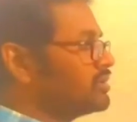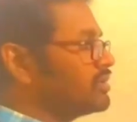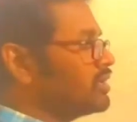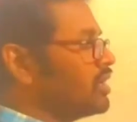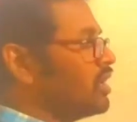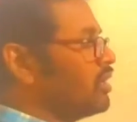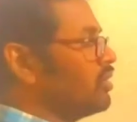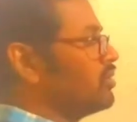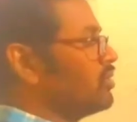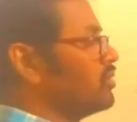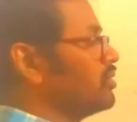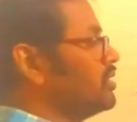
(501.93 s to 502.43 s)

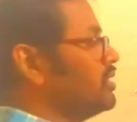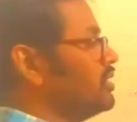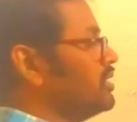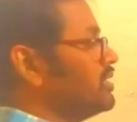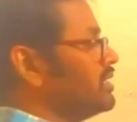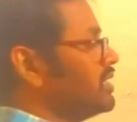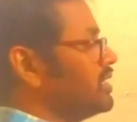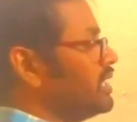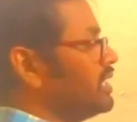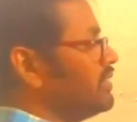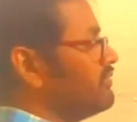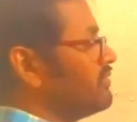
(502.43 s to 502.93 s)

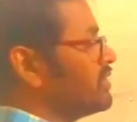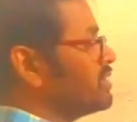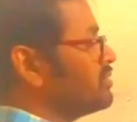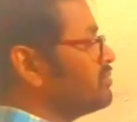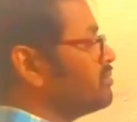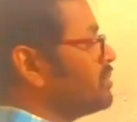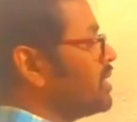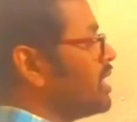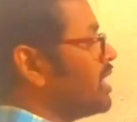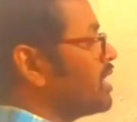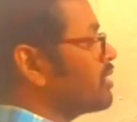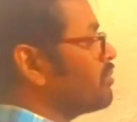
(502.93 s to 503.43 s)
Now,
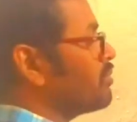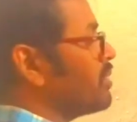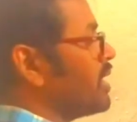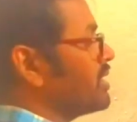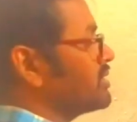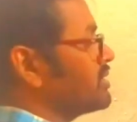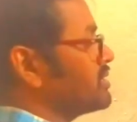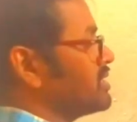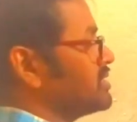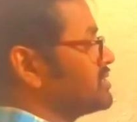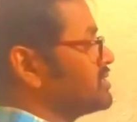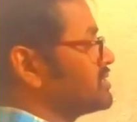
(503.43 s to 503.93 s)
E1 bar
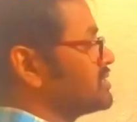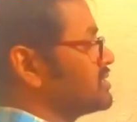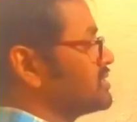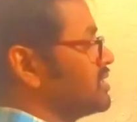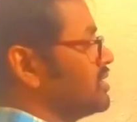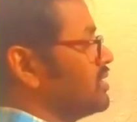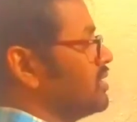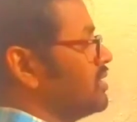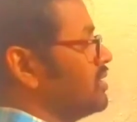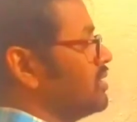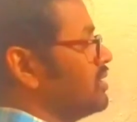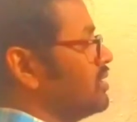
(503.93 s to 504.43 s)
minus
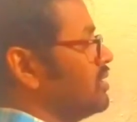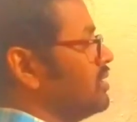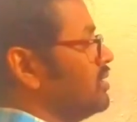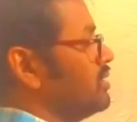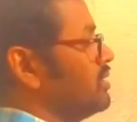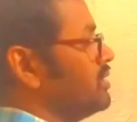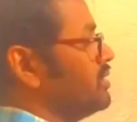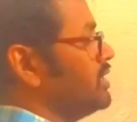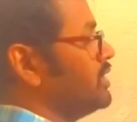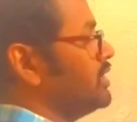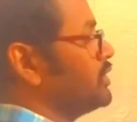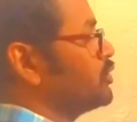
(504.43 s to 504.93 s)

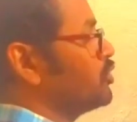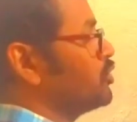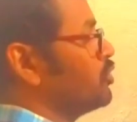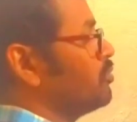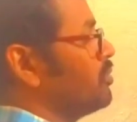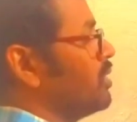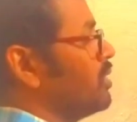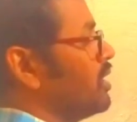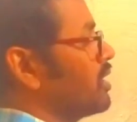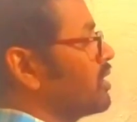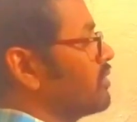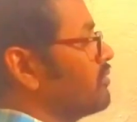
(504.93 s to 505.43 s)

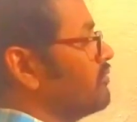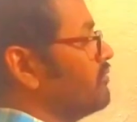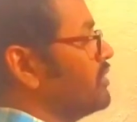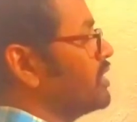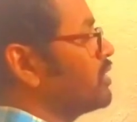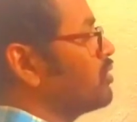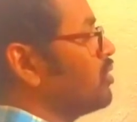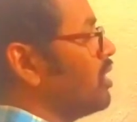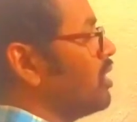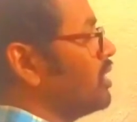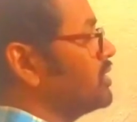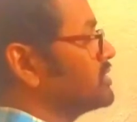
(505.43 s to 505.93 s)
E2 bar, we
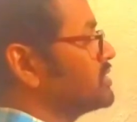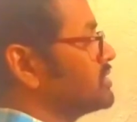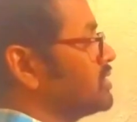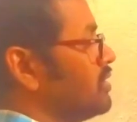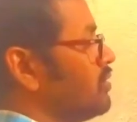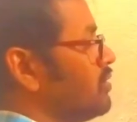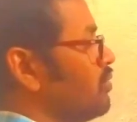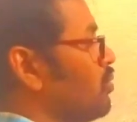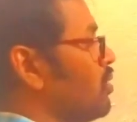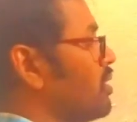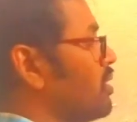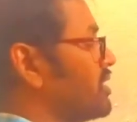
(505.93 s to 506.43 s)
got
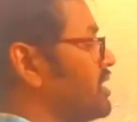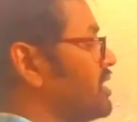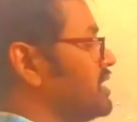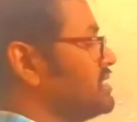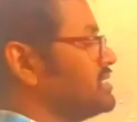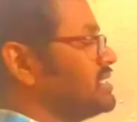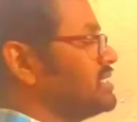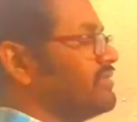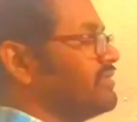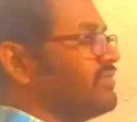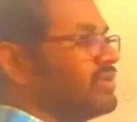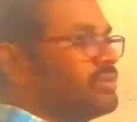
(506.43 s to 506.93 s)
what
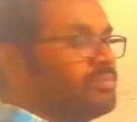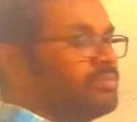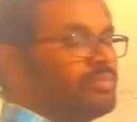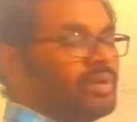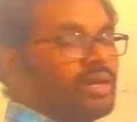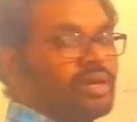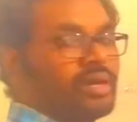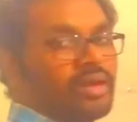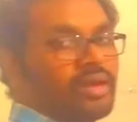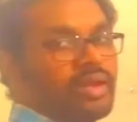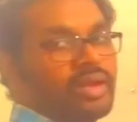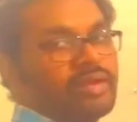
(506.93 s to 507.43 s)
is E1
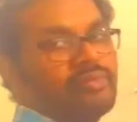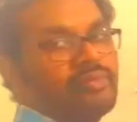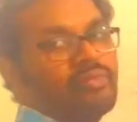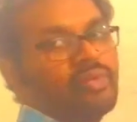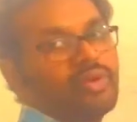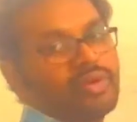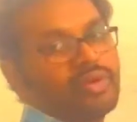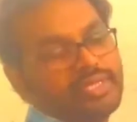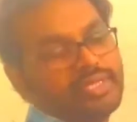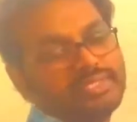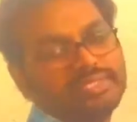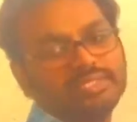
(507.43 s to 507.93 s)
bar and
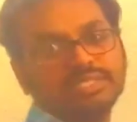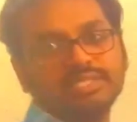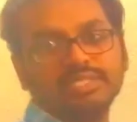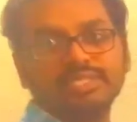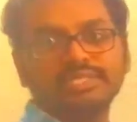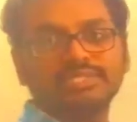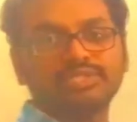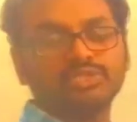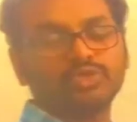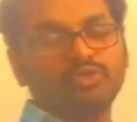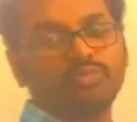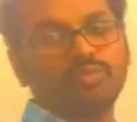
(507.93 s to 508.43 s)
what is
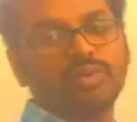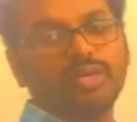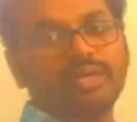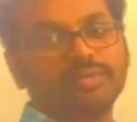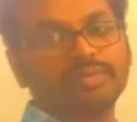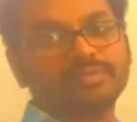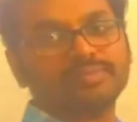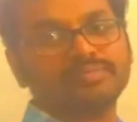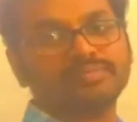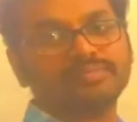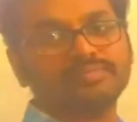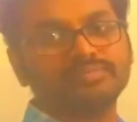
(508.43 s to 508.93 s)
E2
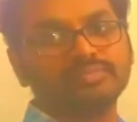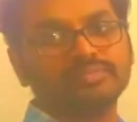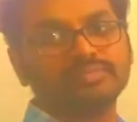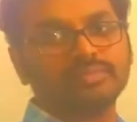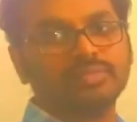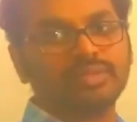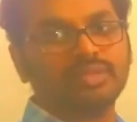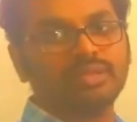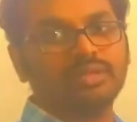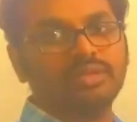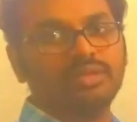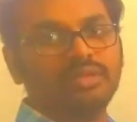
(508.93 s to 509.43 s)
bar.
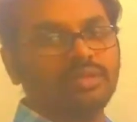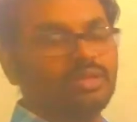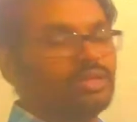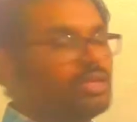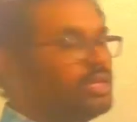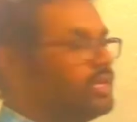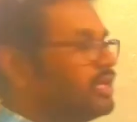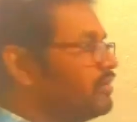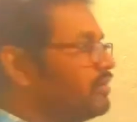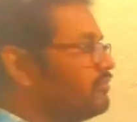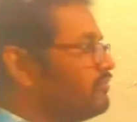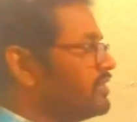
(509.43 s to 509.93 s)

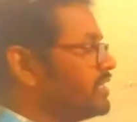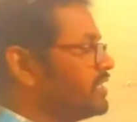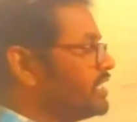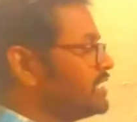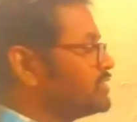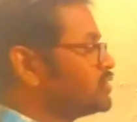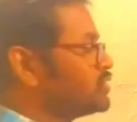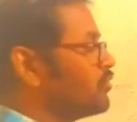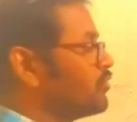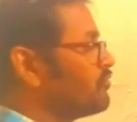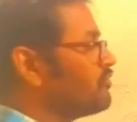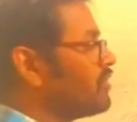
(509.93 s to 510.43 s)
We
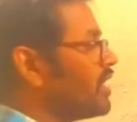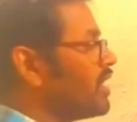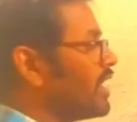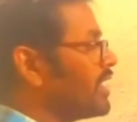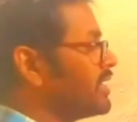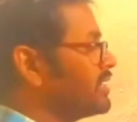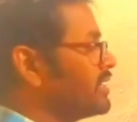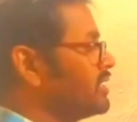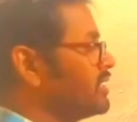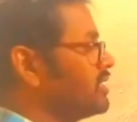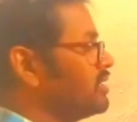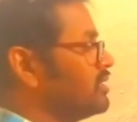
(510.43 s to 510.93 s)
need to
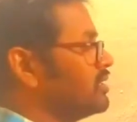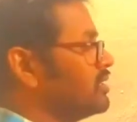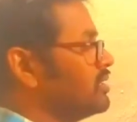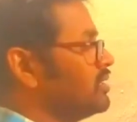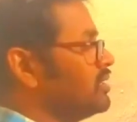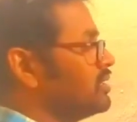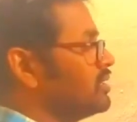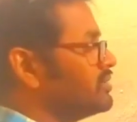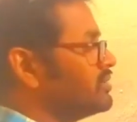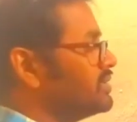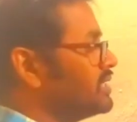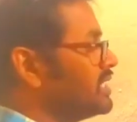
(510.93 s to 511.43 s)
find
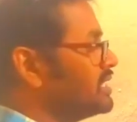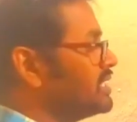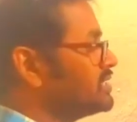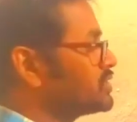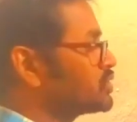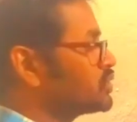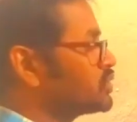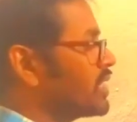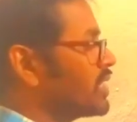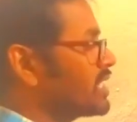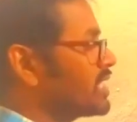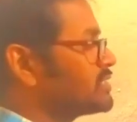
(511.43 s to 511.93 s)

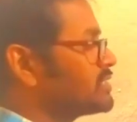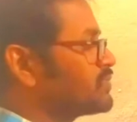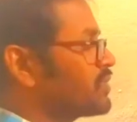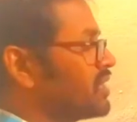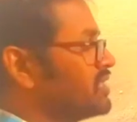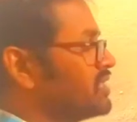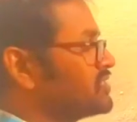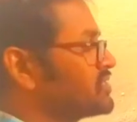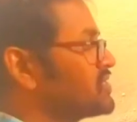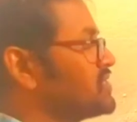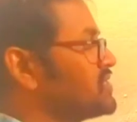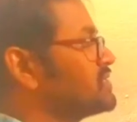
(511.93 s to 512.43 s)
these two
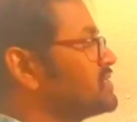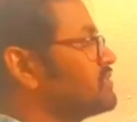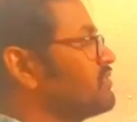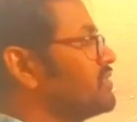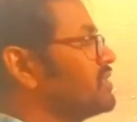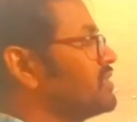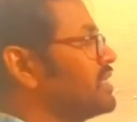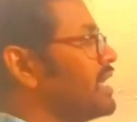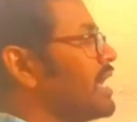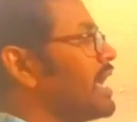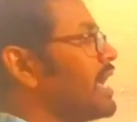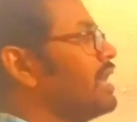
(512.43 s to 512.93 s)
expressions
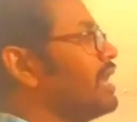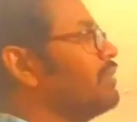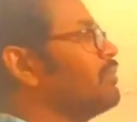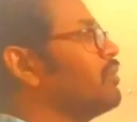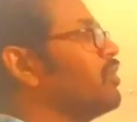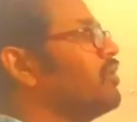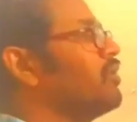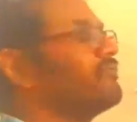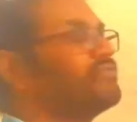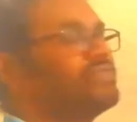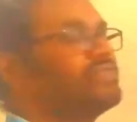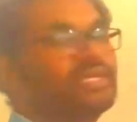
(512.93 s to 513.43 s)
with the
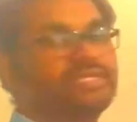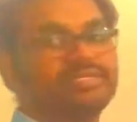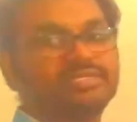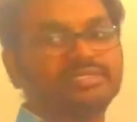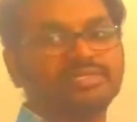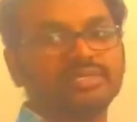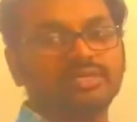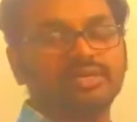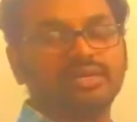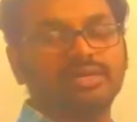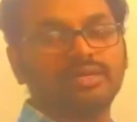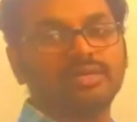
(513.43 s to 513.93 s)
help of
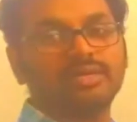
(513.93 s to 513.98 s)
this